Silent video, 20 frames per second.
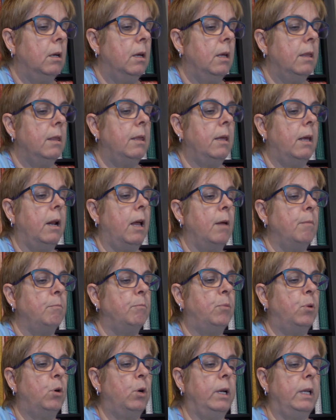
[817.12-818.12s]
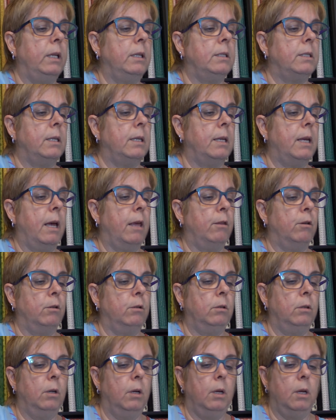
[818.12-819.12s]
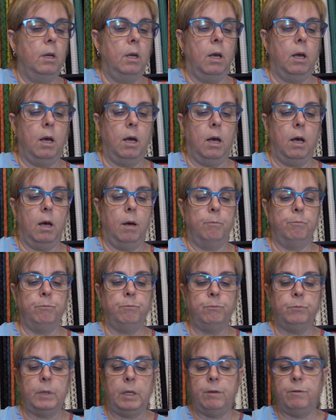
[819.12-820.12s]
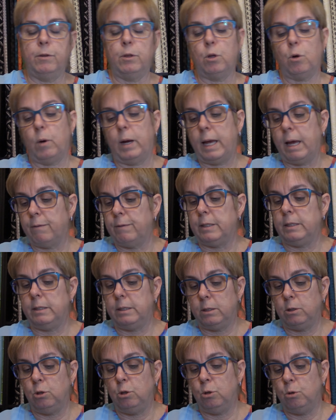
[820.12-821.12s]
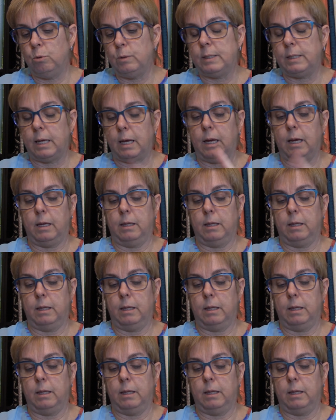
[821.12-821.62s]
that I'm putting together. Even though I haven't used